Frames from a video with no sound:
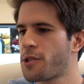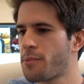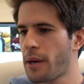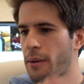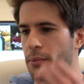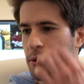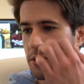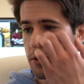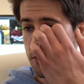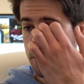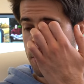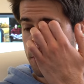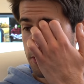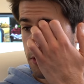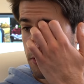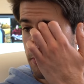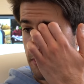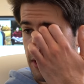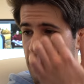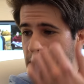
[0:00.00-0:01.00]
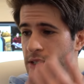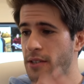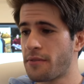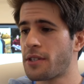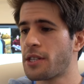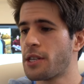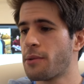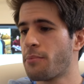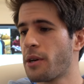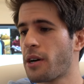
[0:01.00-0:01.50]
to be able to do two minutes of
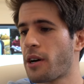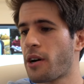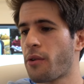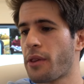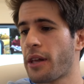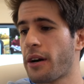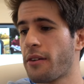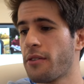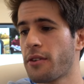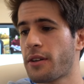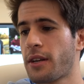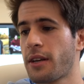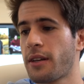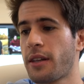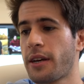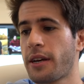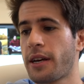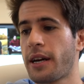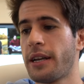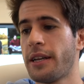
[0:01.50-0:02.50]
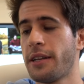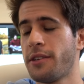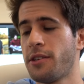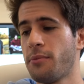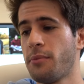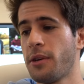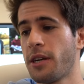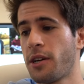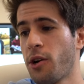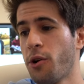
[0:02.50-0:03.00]
CPR without looking like I need to
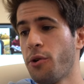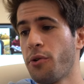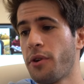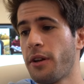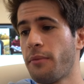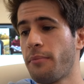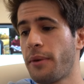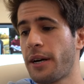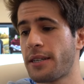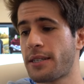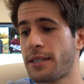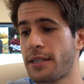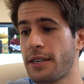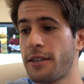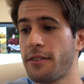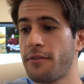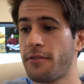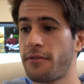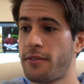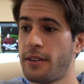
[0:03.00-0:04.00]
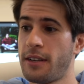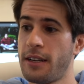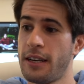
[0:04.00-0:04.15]
be coded myself.